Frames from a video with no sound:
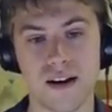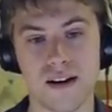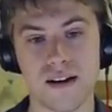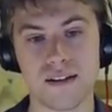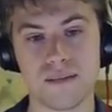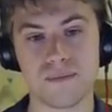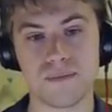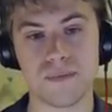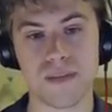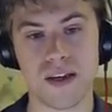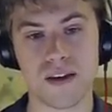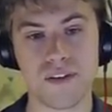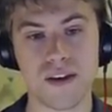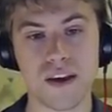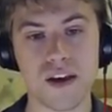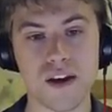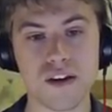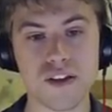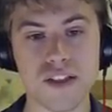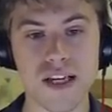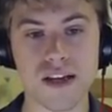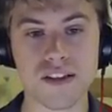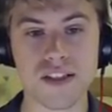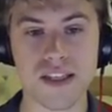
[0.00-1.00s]
If he
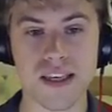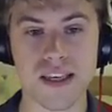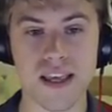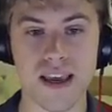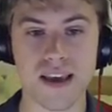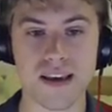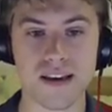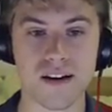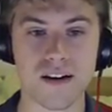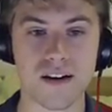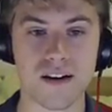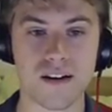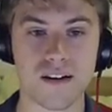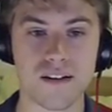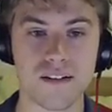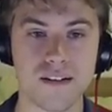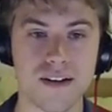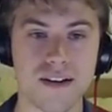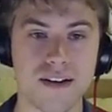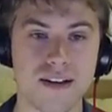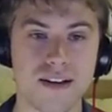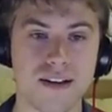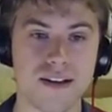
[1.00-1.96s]
goes down to Gengar,